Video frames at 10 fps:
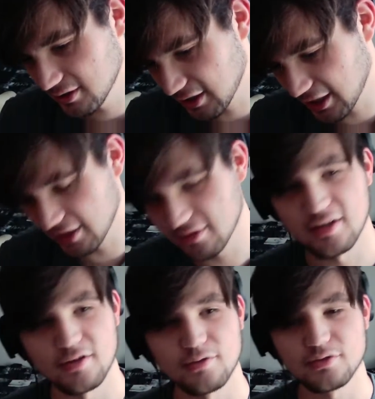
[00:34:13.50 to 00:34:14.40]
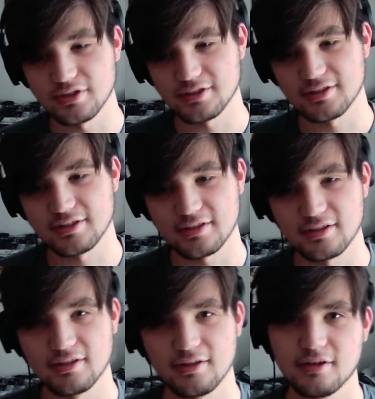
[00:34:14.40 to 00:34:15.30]
and they don't just,
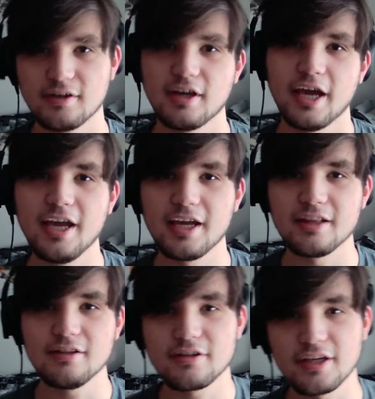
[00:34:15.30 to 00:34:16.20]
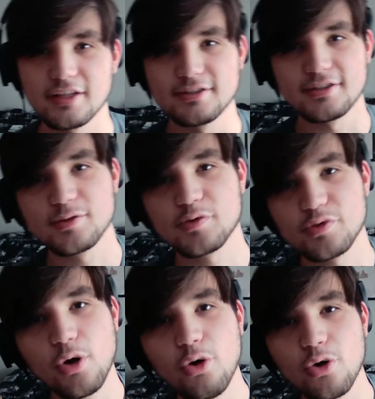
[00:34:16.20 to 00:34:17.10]
hey, look, it's a
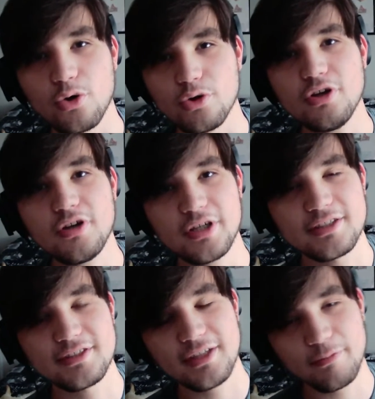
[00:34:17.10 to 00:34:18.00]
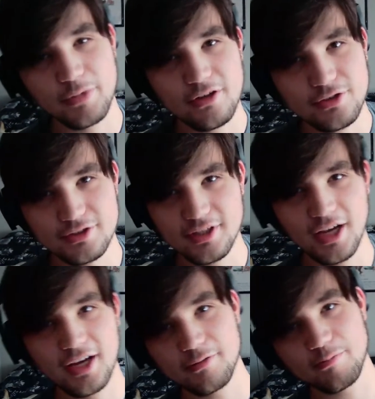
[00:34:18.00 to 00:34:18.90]
Skrull. Look, it's not, Peter's
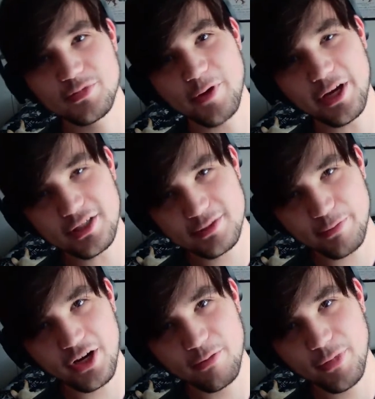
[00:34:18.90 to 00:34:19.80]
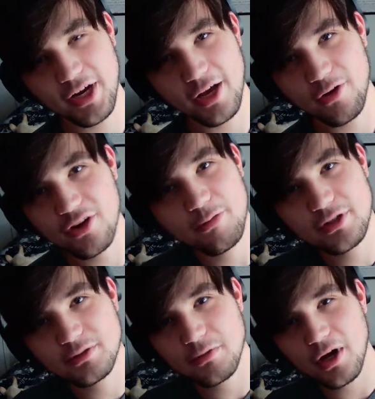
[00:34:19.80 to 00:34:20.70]
not Spider-Man. How could he be
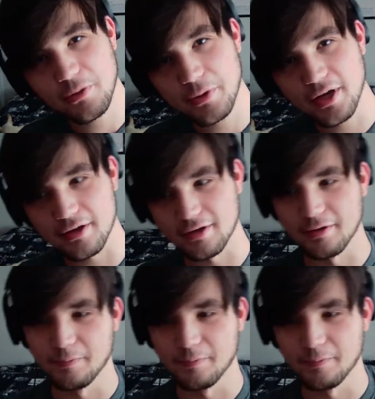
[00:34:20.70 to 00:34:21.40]
Spider-Man?